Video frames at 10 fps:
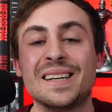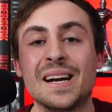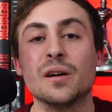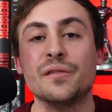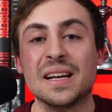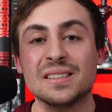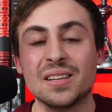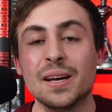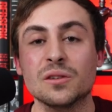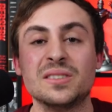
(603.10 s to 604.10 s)
Caravan
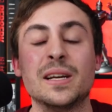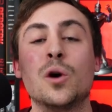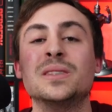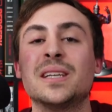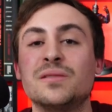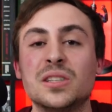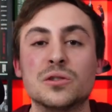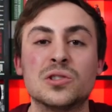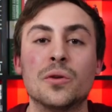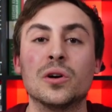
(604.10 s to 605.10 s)
titles. They always have
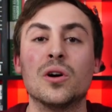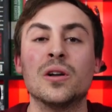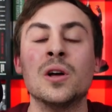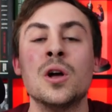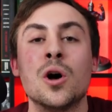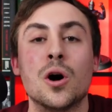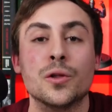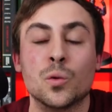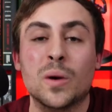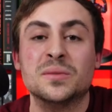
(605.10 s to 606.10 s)
deals going on
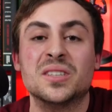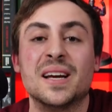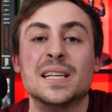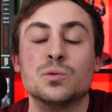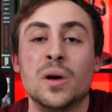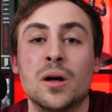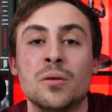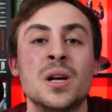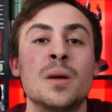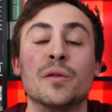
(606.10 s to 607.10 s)
on their website as
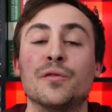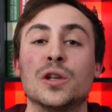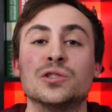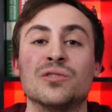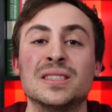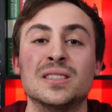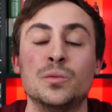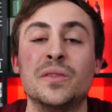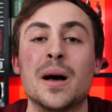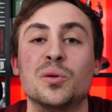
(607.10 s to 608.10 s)
well. But for those reasons,
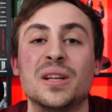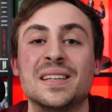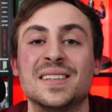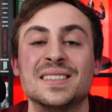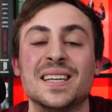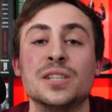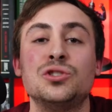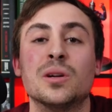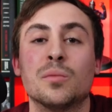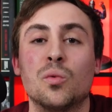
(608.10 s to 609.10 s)
we've got Playthings
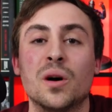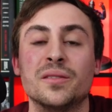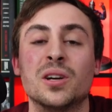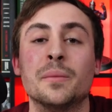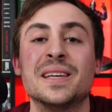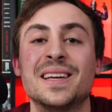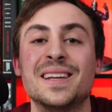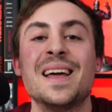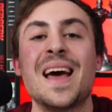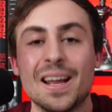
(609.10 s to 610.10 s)
issue number one coming
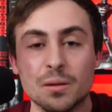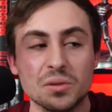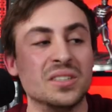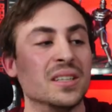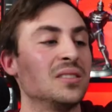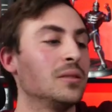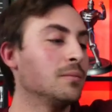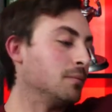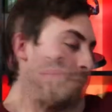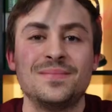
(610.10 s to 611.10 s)
in at number six.
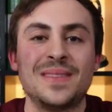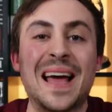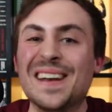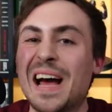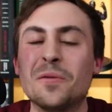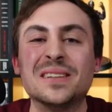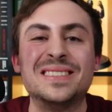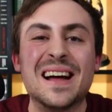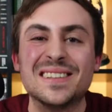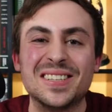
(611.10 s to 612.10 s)
And now we're
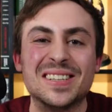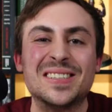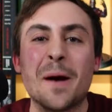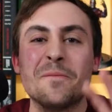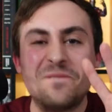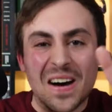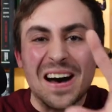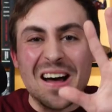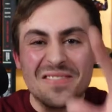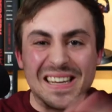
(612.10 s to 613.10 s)
down to the top
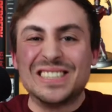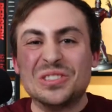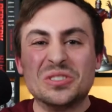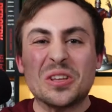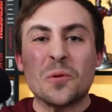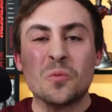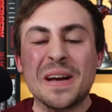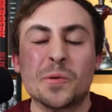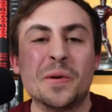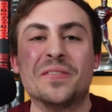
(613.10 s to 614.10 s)
five issues of the
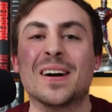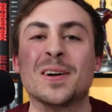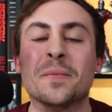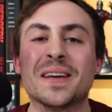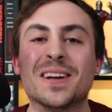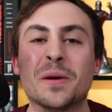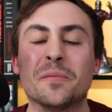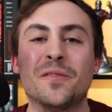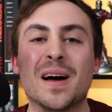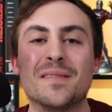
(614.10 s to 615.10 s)
week we've got coming in at number
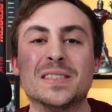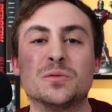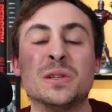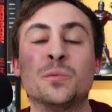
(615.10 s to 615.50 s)
five this week.